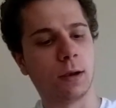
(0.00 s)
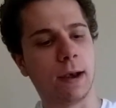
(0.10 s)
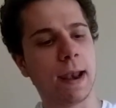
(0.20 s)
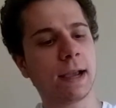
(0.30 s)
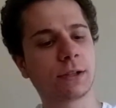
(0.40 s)

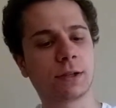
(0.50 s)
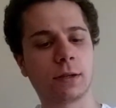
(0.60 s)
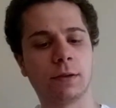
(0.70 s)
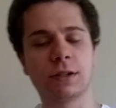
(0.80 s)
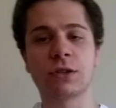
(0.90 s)
Next,
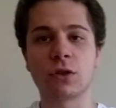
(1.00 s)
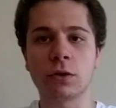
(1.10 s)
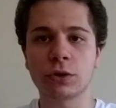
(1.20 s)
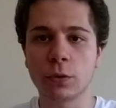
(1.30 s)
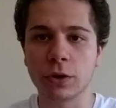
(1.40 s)
this is
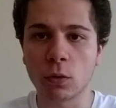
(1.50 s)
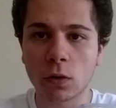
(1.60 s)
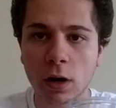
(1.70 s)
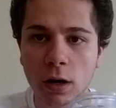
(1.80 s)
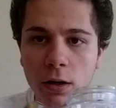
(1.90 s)
also
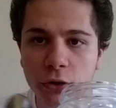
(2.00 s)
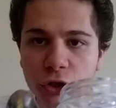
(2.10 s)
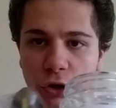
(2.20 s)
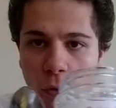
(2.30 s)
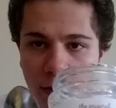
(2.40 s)
your
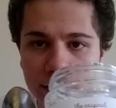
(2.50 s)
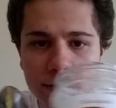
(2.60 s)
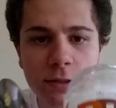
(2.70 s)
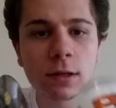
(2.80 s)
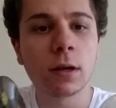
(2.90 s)

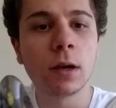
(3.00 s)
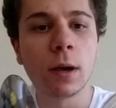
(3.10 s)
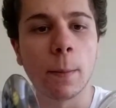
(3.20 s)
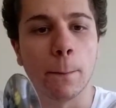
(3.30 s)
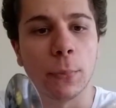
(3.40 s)
choice,
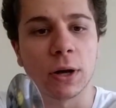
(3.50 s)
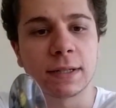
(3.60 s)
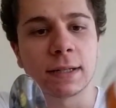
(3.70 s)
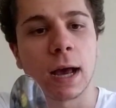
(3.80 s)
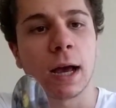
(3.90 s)

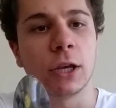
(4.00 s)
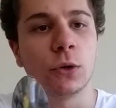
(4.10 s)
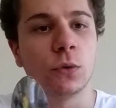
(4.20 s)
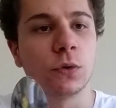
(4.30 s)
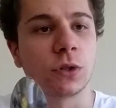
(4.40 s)
but I
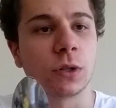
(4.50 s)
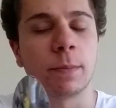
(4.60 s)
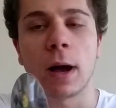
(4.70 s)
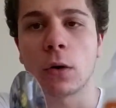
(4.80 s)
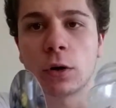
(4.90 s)
use
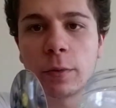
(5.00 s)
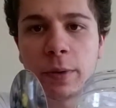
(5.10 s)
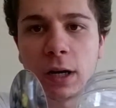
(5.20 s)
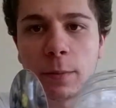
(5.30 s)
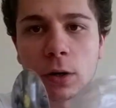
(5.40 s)
powdered
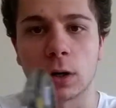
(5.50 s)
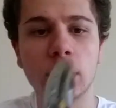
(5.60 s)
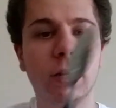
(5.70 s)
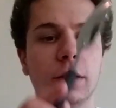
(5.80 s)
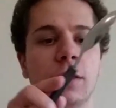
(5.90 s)
peanut
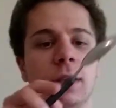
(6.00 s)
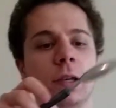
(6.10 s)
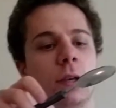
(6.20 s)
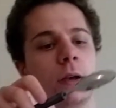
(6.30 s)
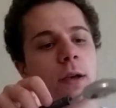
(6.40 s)
butter in
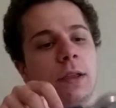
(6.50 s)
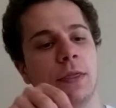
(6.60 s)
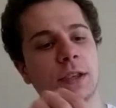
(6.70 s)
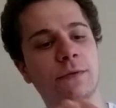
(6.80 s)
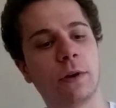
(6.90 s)

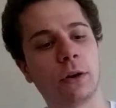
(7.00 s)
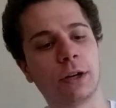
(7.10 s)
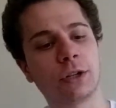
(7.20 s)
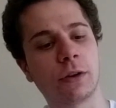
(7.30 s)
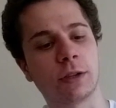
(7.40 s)
this
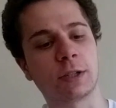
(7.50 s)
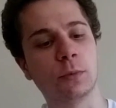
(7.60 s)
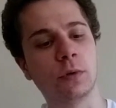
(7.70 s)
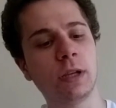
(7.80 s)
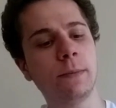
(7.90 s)
variation of the
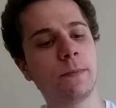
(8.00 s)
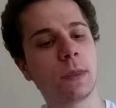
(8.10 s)
smoothie.